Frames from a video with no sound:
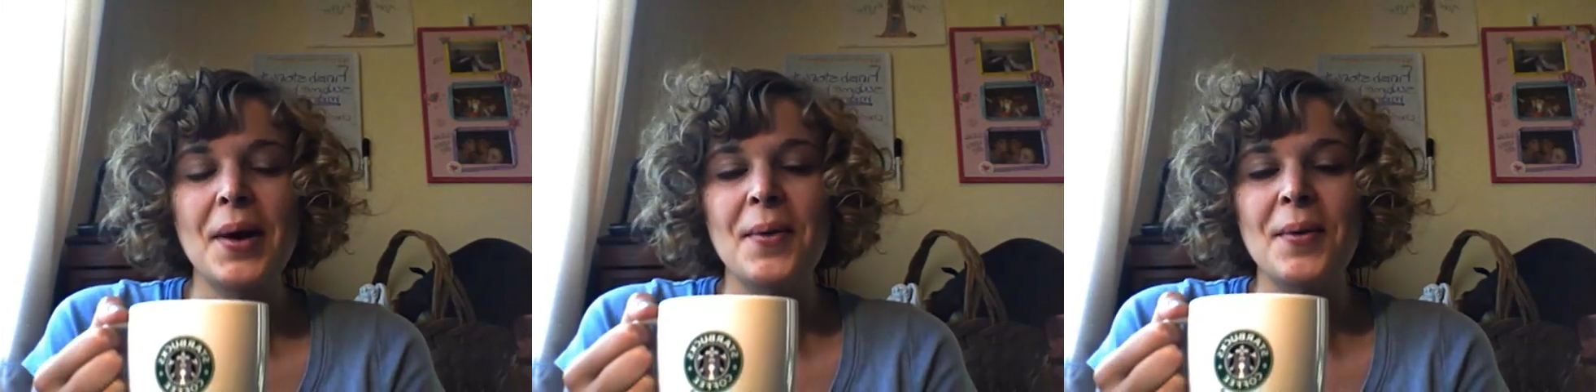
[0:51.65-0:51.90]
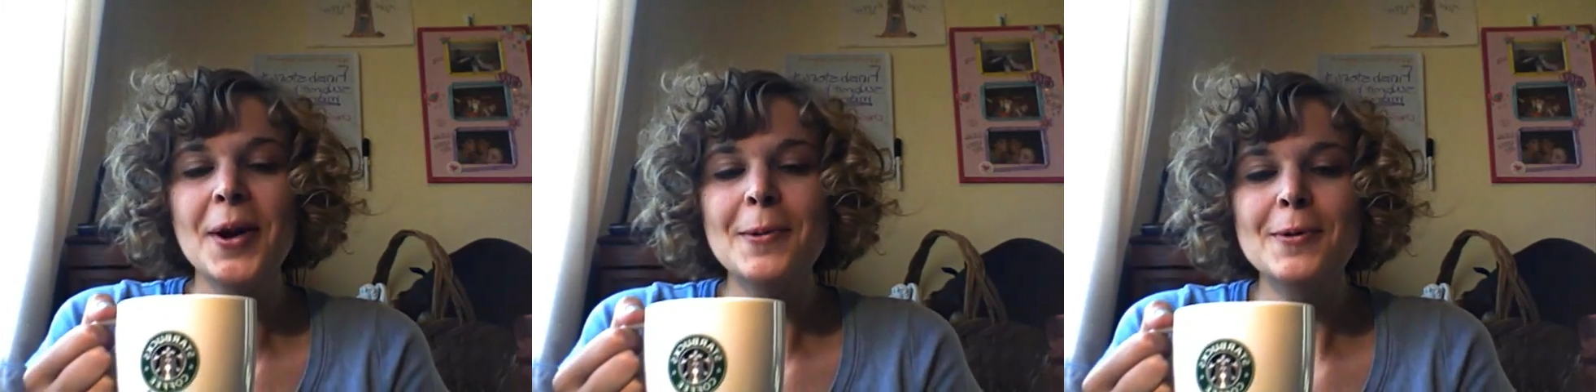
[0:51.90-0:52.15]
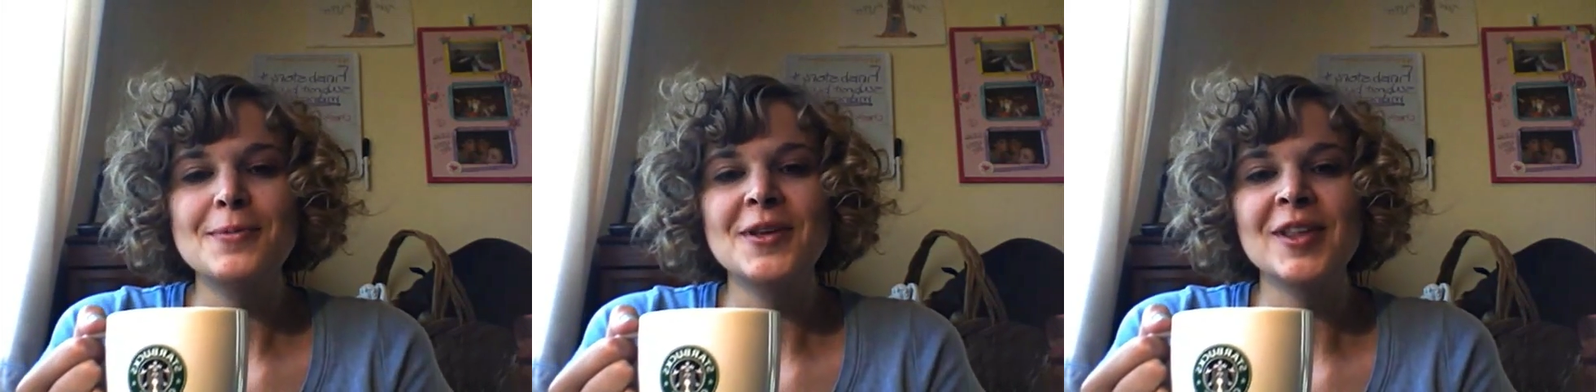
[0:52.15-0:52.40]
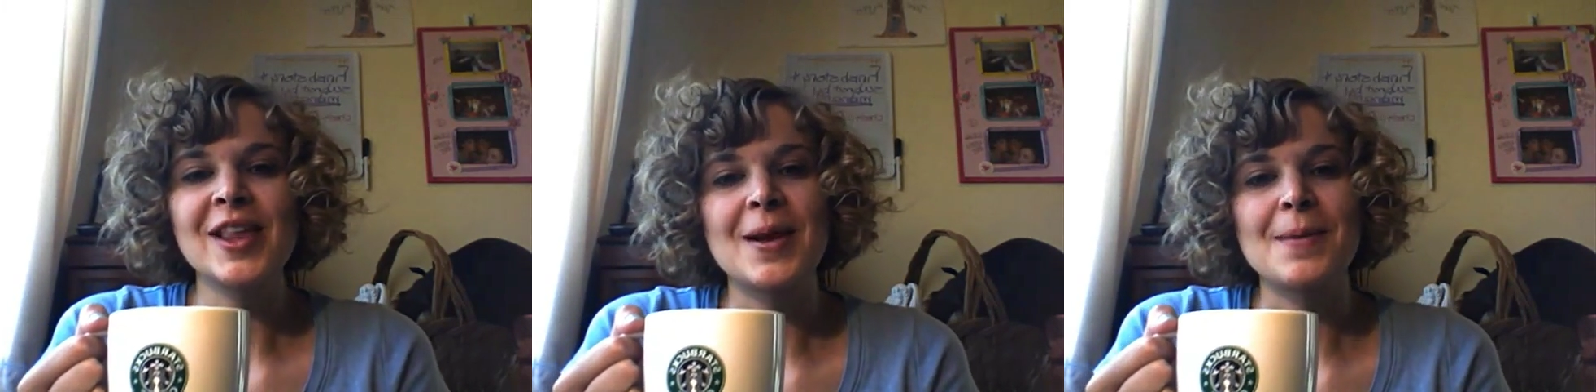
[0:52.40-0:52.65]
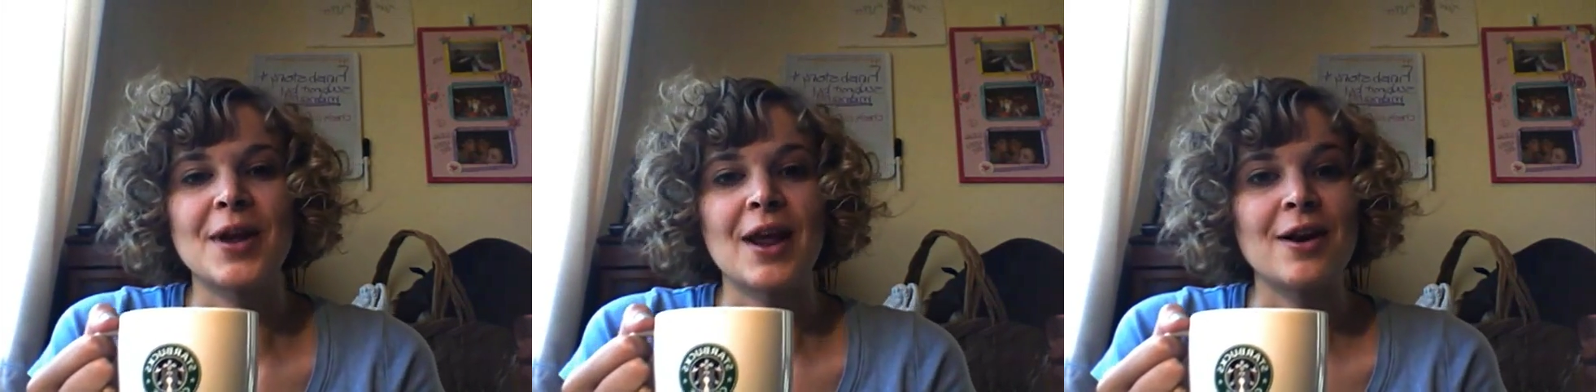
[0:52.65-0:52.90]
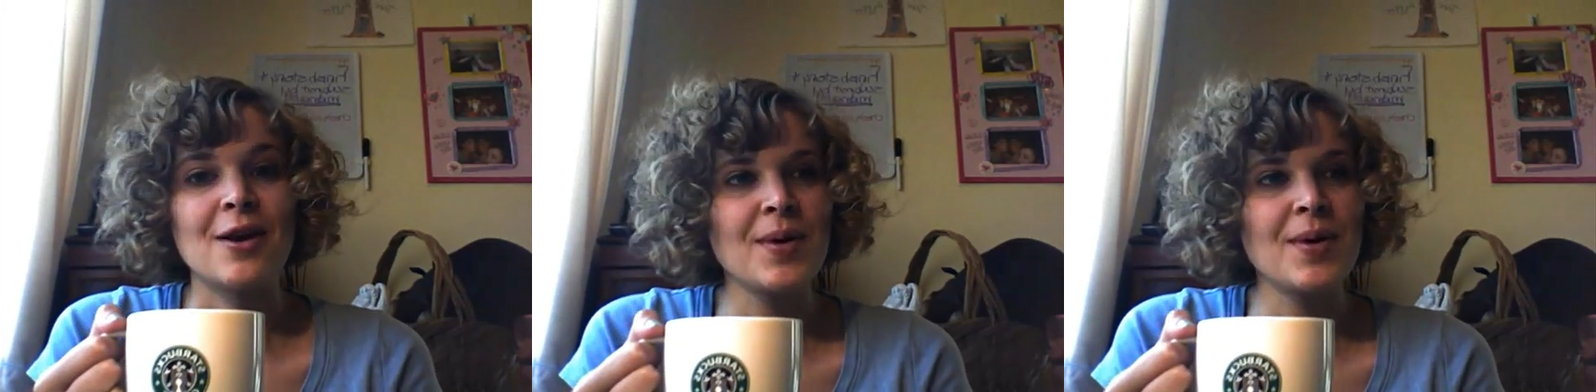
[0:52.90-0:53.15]
Want to put milk in it, but I
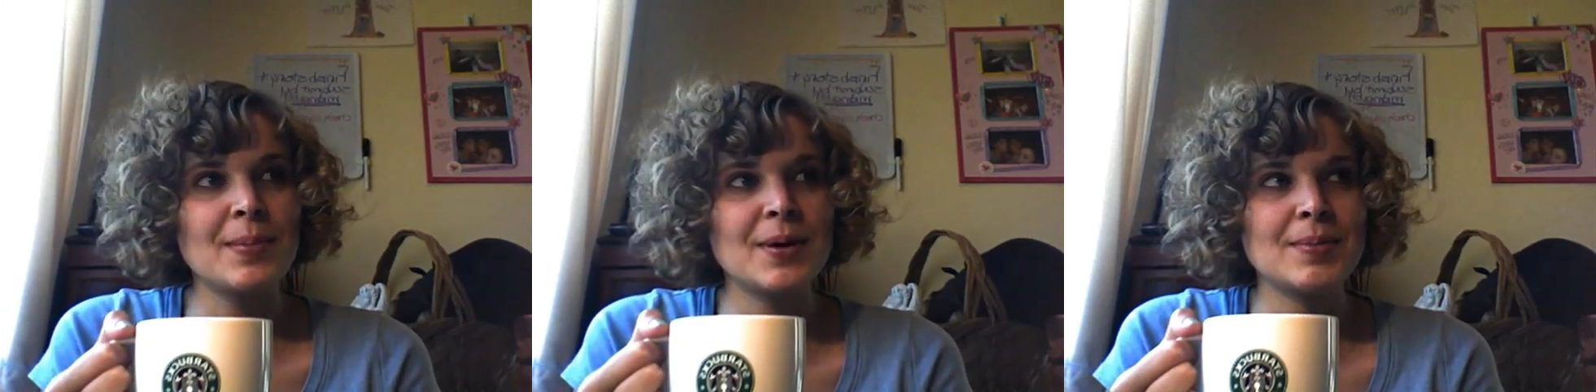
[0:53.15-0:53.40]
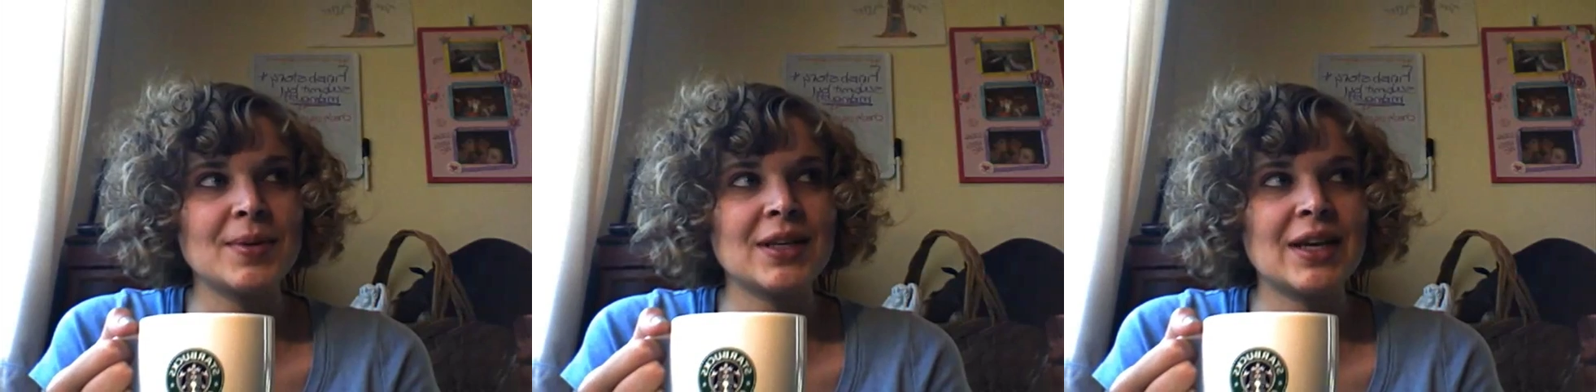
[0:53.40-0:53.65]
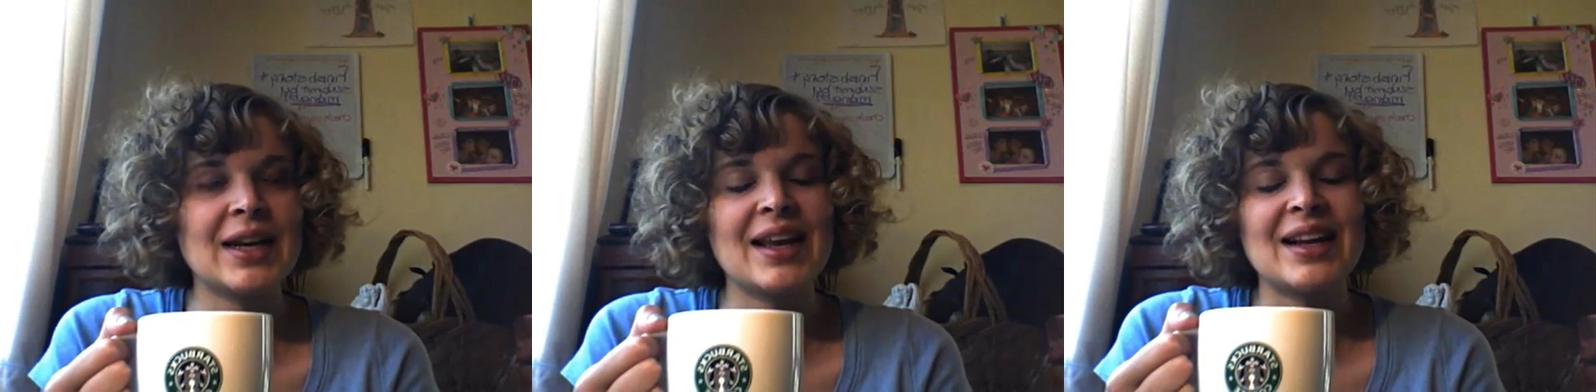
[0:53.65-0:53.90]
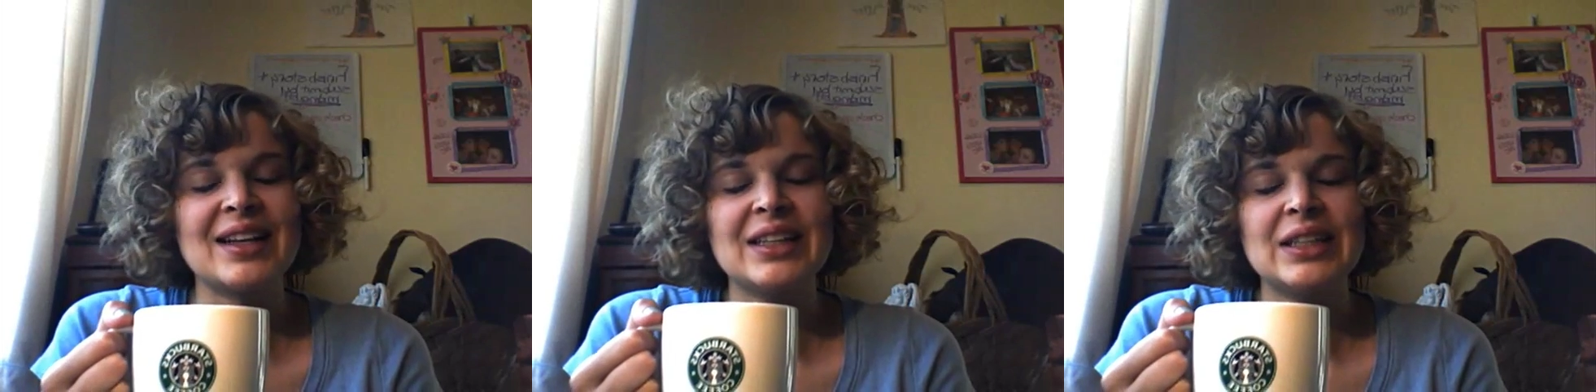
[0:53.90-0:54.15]
don't want to put milk in it.